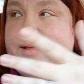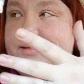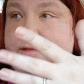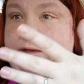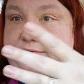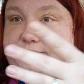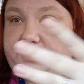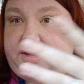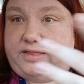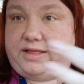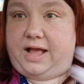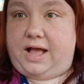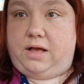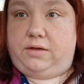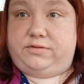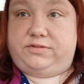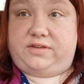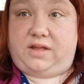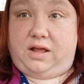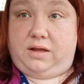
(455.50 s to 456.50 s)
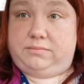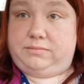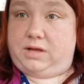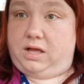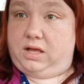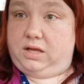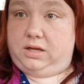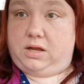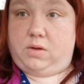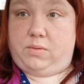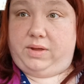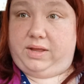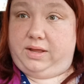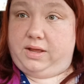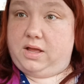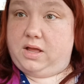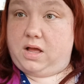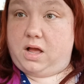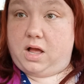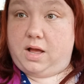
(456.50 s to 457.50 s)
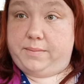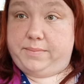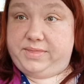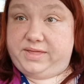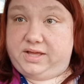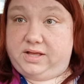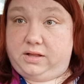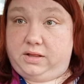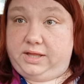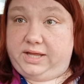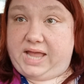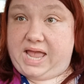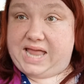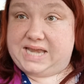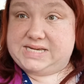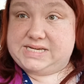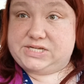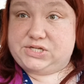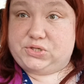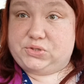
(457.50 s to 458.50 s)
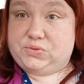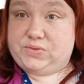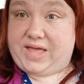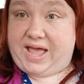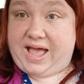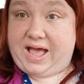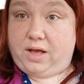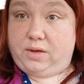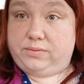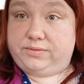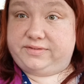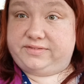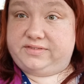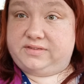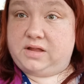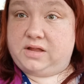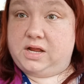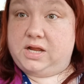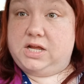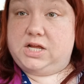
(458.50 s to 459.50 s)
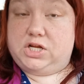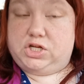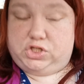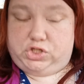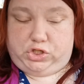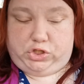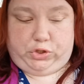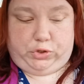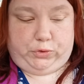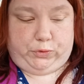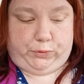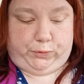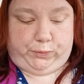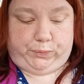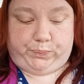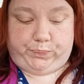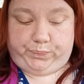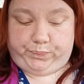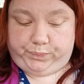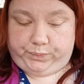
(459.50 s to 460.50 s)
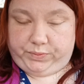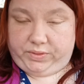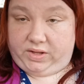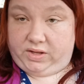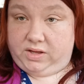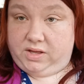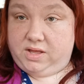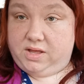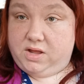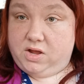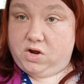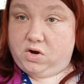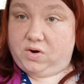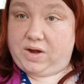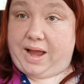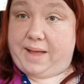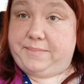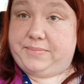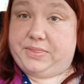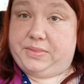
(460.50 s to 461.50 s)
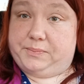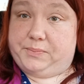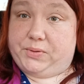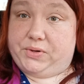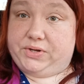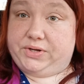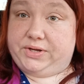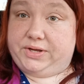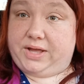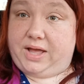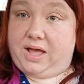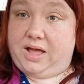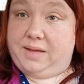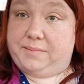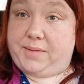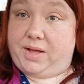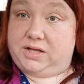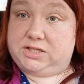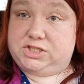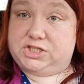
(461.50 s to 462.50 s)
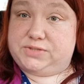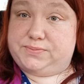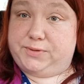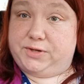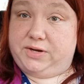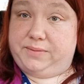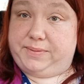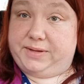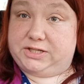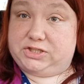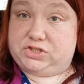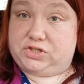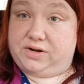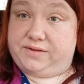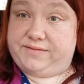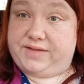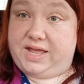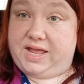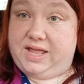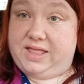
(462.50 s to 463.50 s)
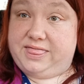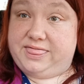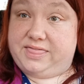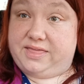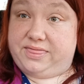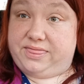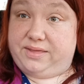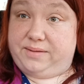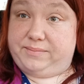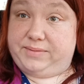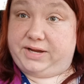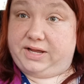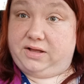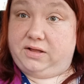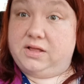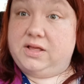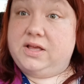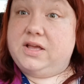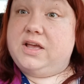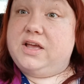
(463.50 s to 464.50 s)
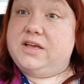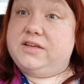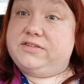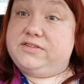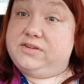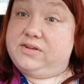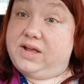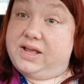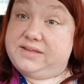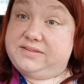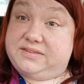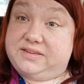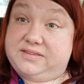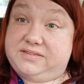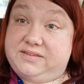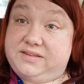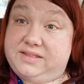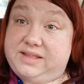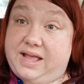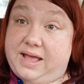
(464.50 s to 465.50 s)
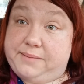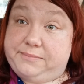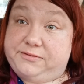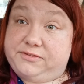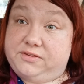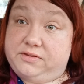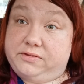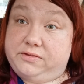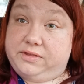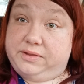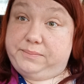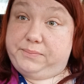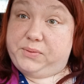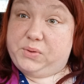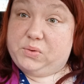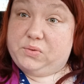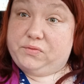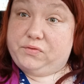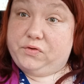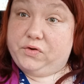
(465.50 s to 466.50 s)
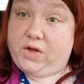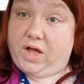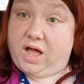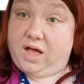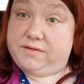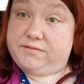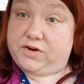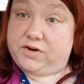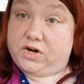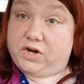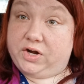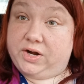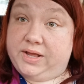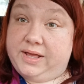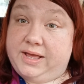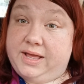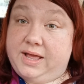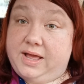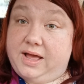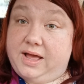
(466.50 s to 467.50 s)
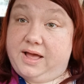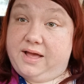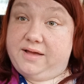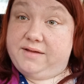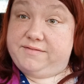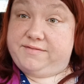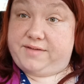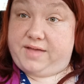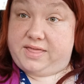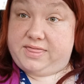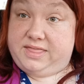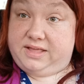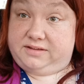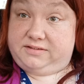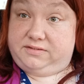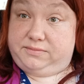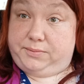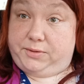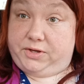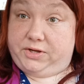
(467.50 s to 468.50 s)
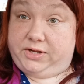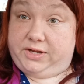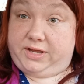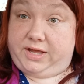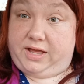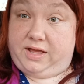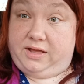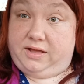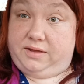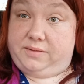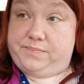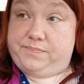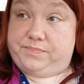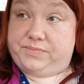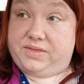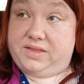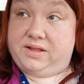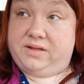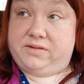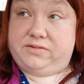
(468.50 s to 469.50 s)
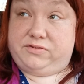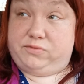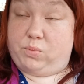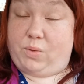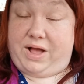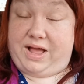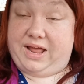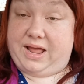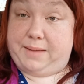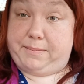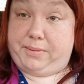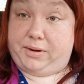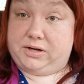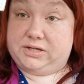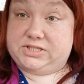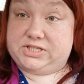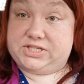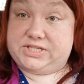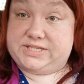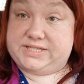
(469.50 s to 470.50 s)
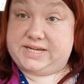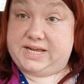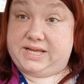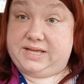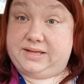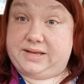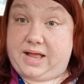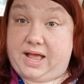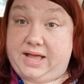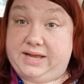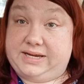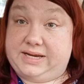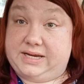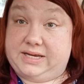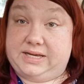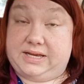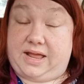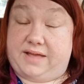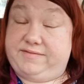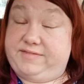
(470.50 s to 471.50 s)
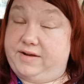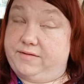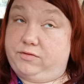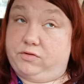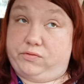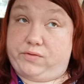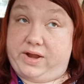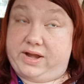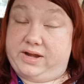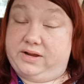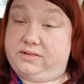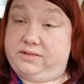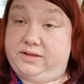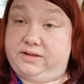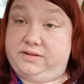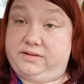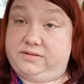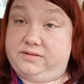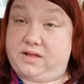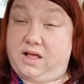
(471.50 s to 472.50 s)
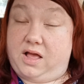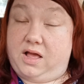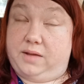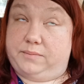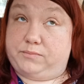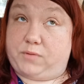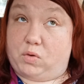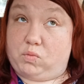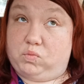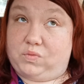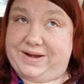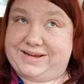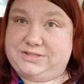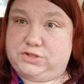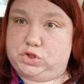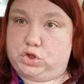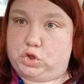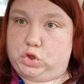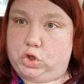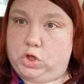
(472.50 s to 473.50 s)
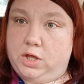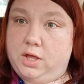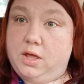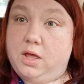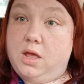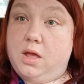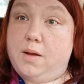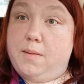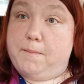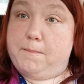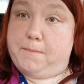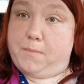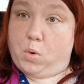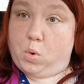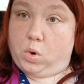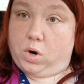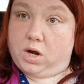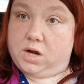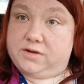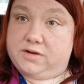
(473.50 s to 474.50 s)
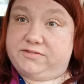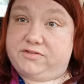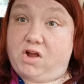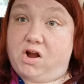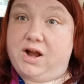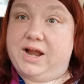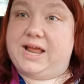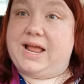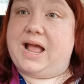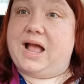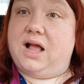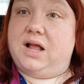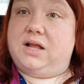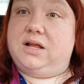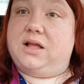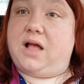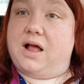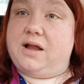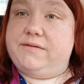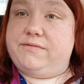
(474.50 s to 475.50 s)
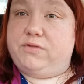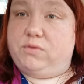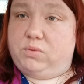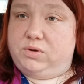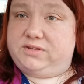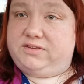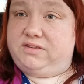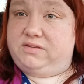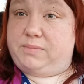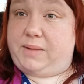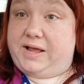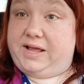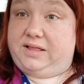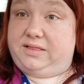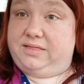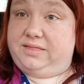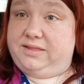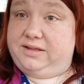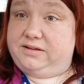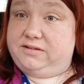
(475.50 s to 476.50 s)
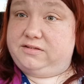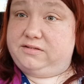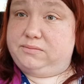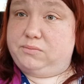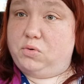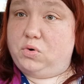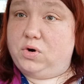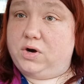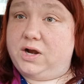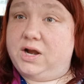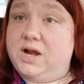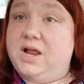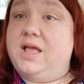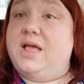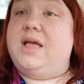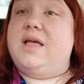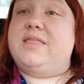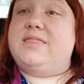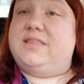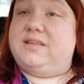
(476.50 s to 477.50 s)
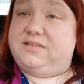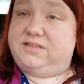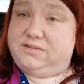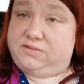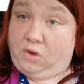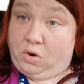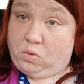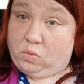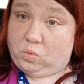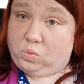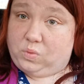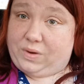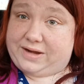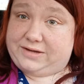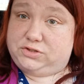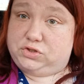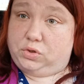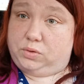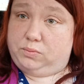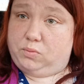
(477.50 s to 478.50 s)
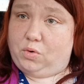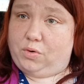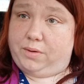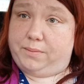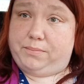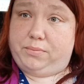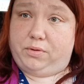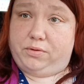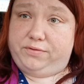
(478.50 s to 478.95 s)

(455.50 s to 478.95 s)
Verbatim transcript: I left it in the house. I'm not going up the hill again to the house to grab the book. Um, I'll just put a picture of it in the thumbnail so you guys can see the absolutely beautiful cover of this book. Um, it's why I purchased it. I didn't. I've never read a Liz um, Rachel Moore. Sorry, God of the Woods is by a Liz Moore. This is Rachel Moore.